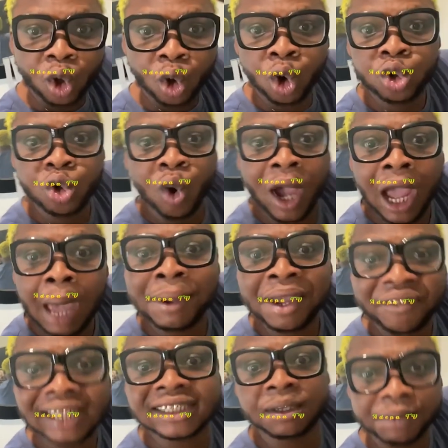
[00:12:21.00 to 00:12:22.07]
odu ebi
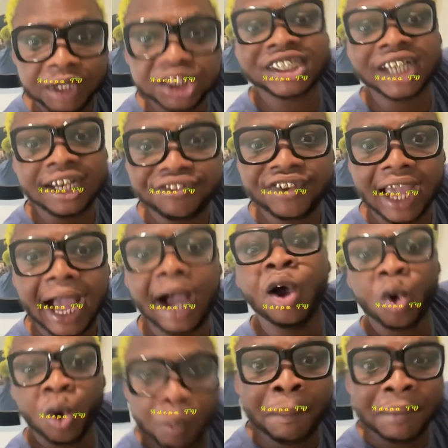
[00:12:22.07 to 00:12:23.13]
kwento musician
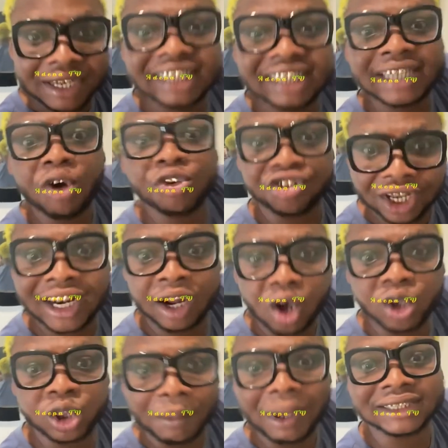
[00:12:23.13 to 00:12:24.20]
fear ubo me disa oshe na
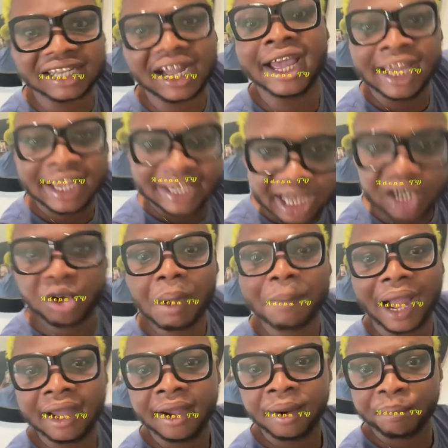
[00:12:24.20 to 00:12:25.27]
automatically ye do
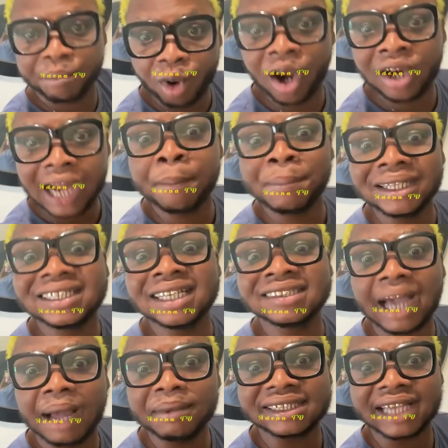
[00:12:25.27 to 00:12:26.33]
beba bro now bitches
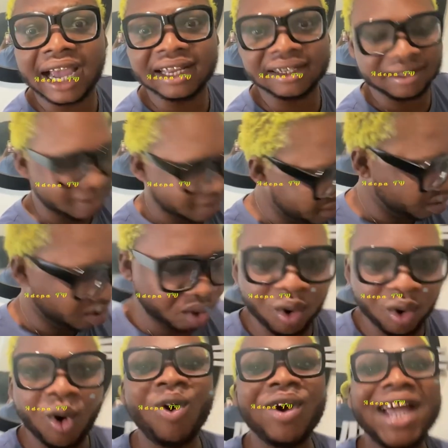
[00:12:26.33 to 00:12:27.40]
come inside
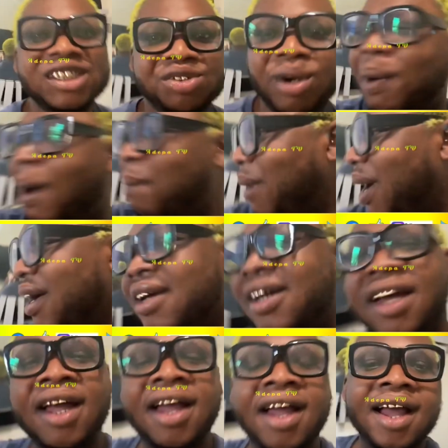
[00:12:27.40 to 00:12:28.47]
oh ohoya strip papa.
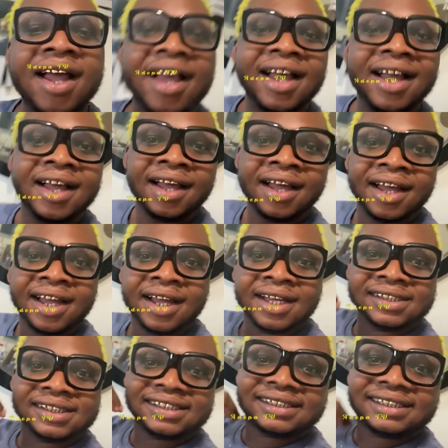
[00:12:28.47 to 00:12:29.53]

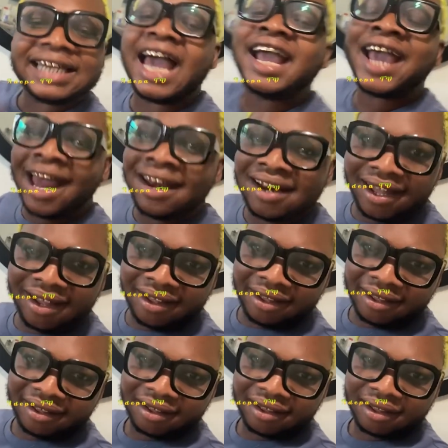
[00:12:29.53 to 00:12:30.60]
Secondly,